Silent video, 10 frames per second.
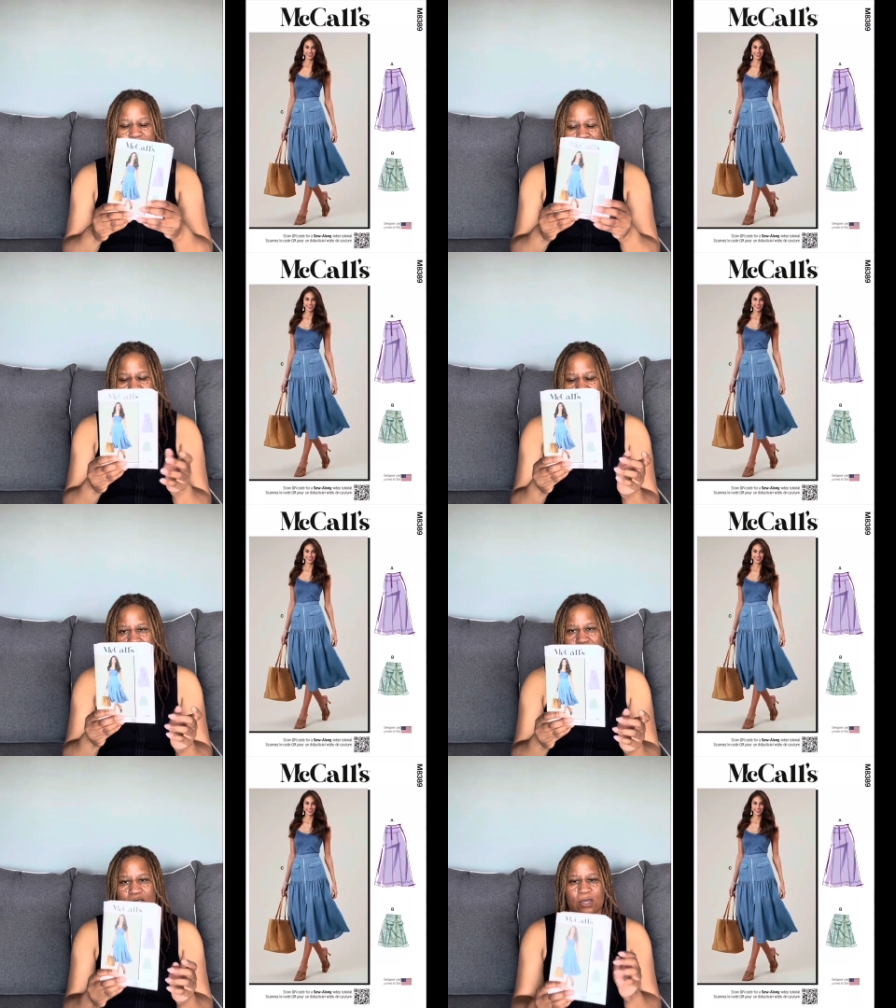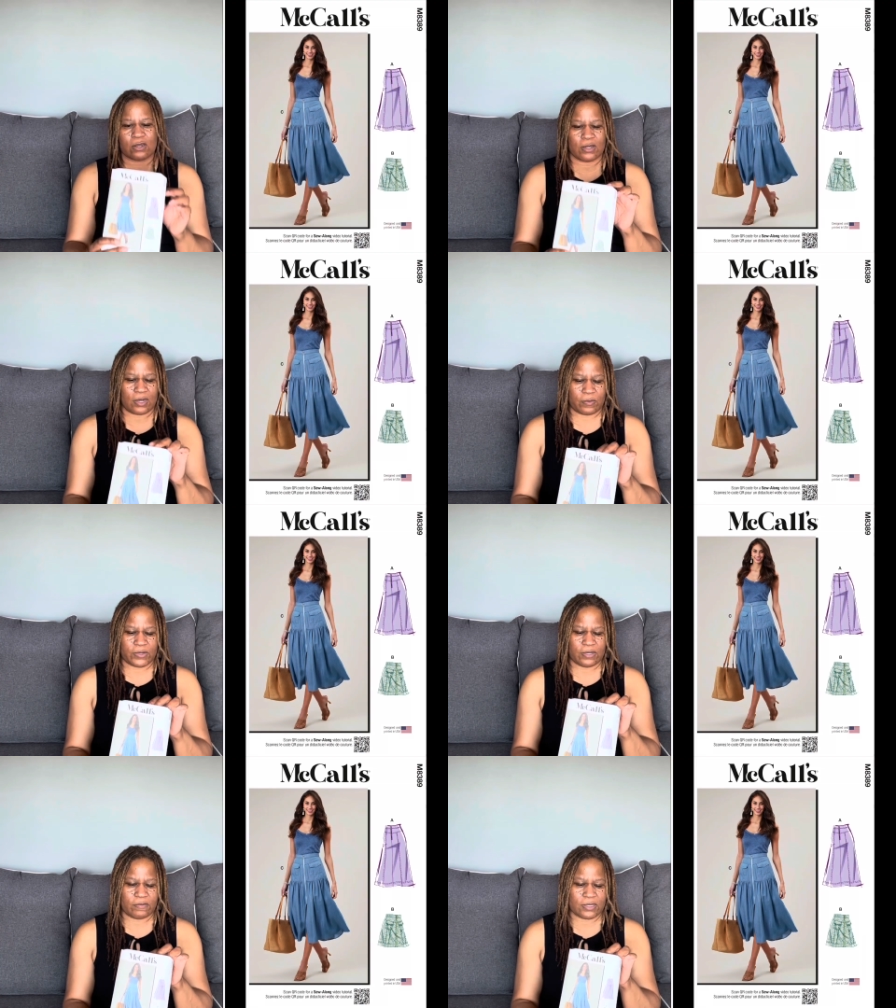is a skirt, and I
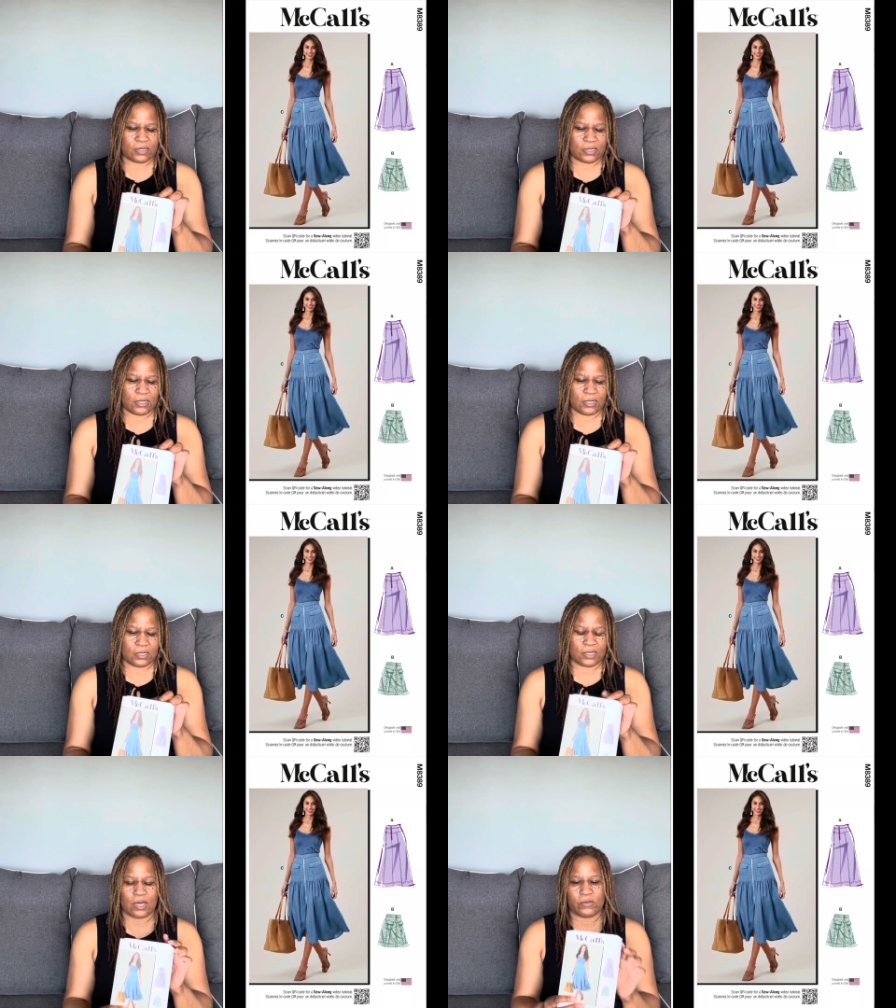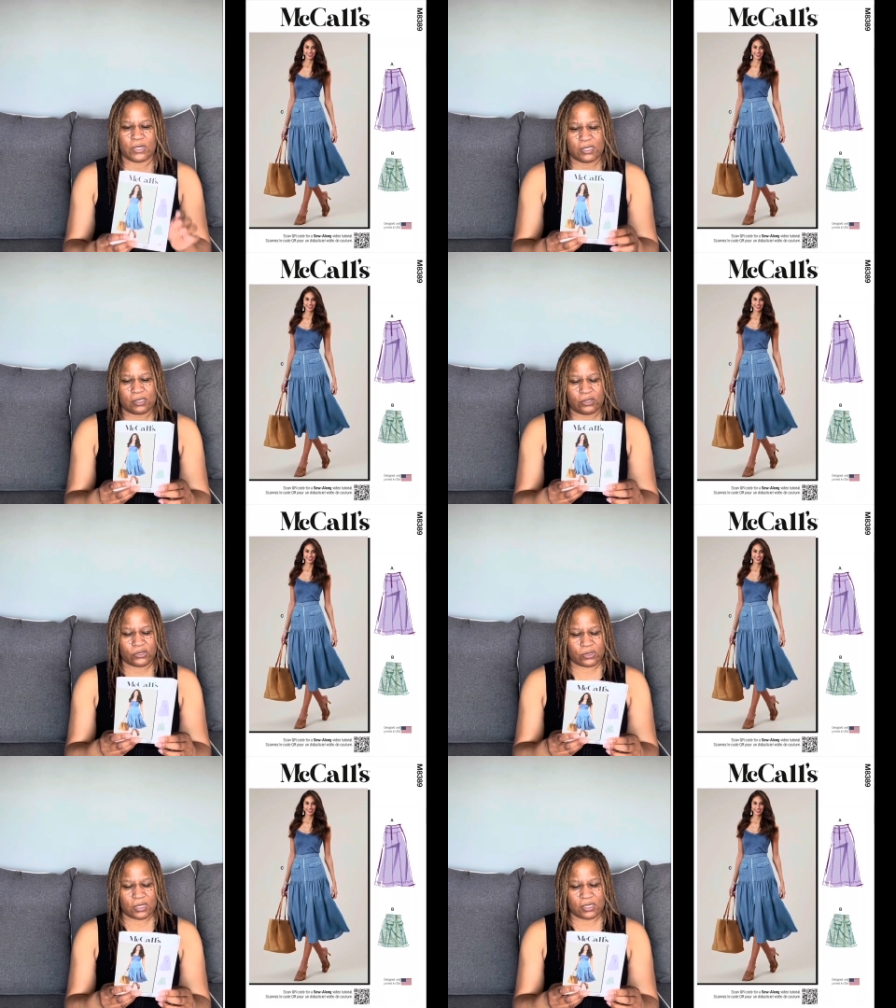believe this is, yeah, released in
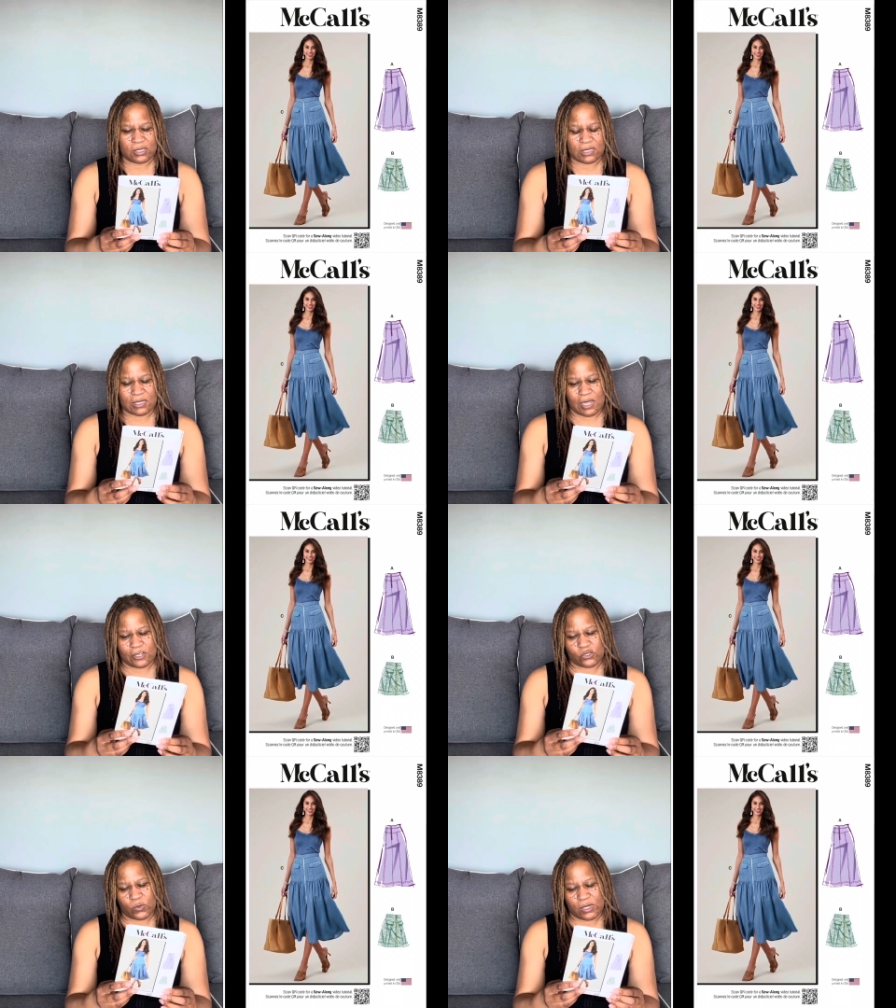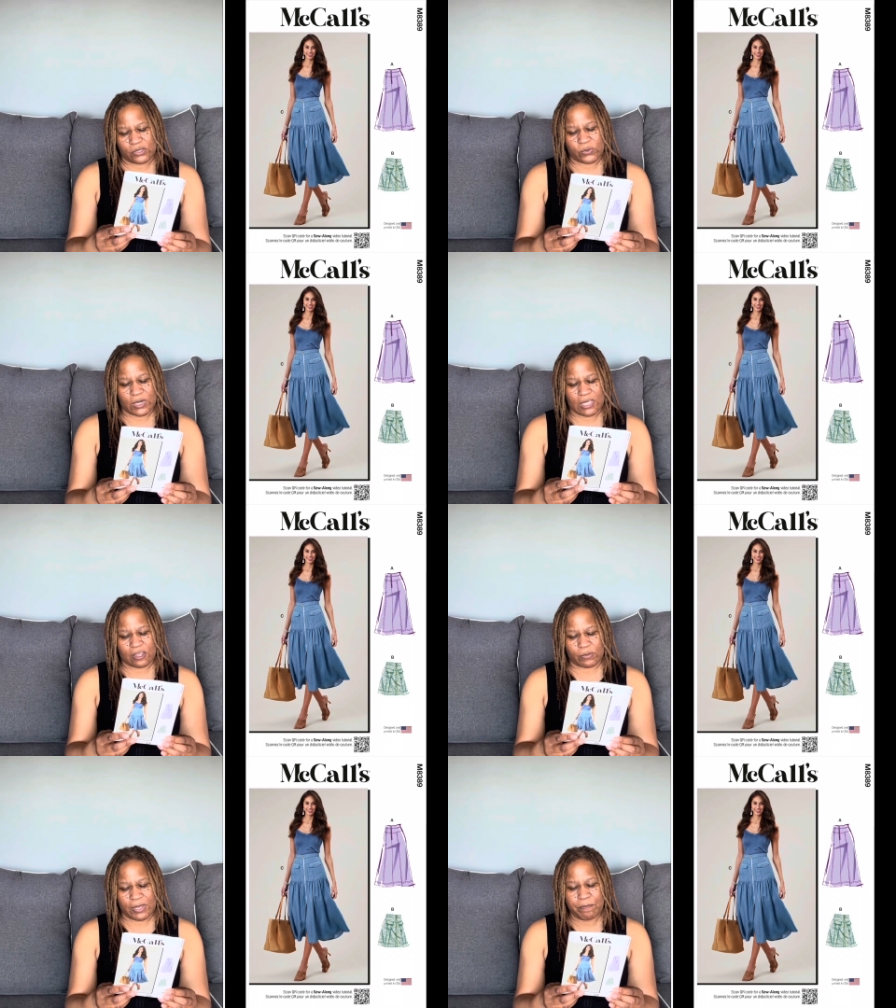this
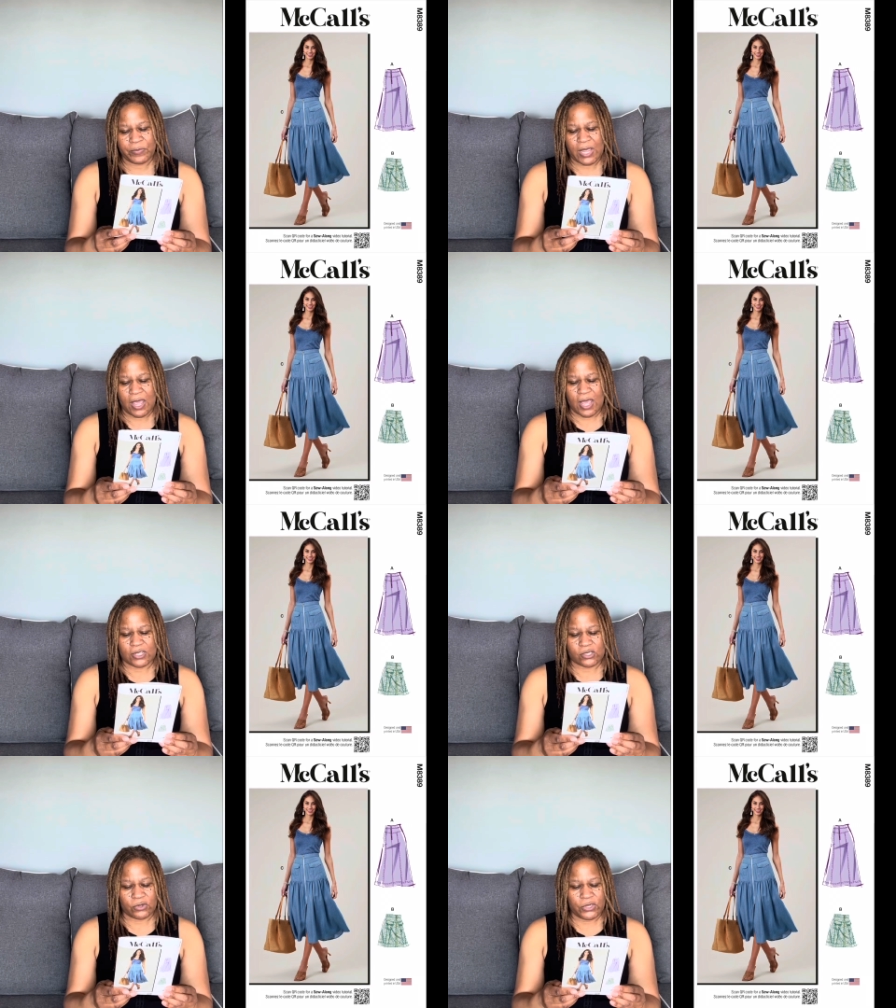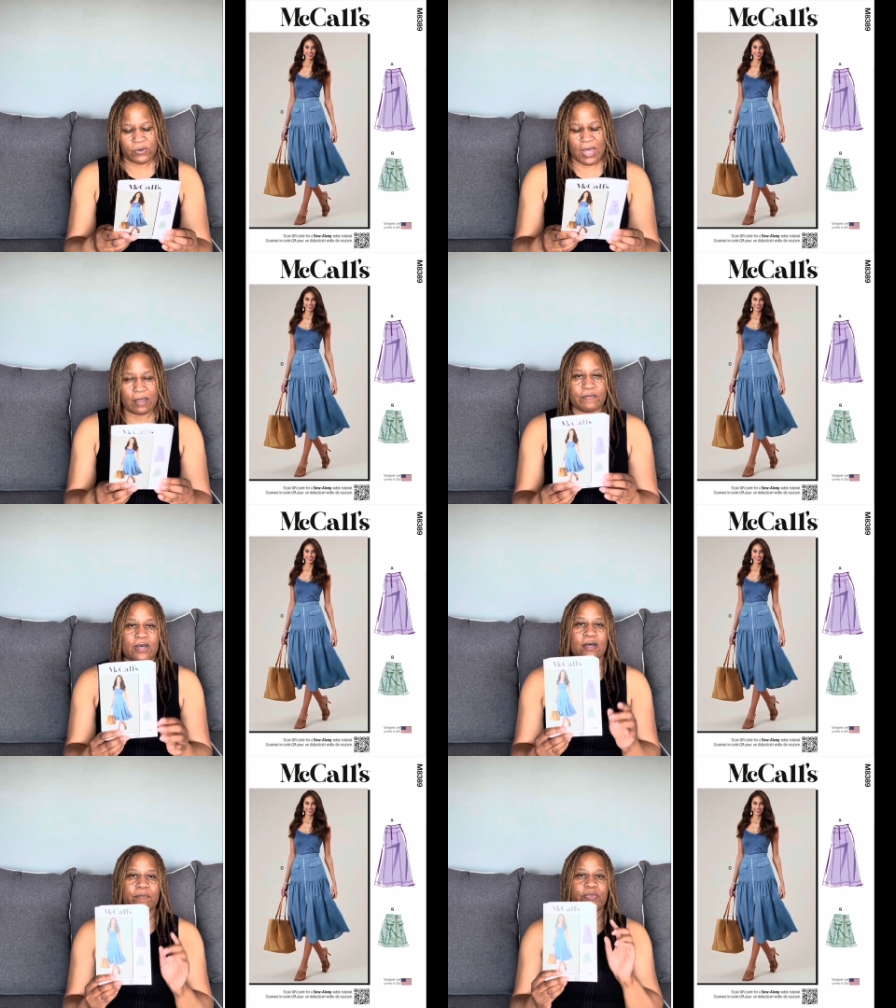2023. And so you have
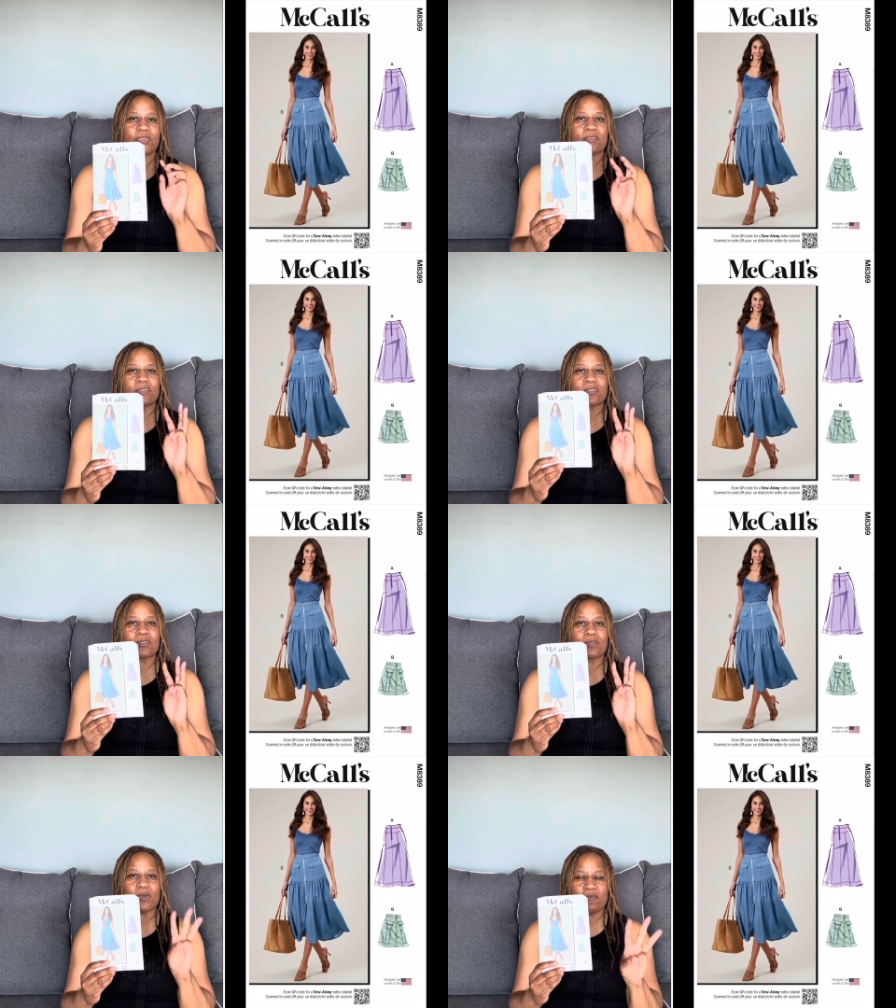3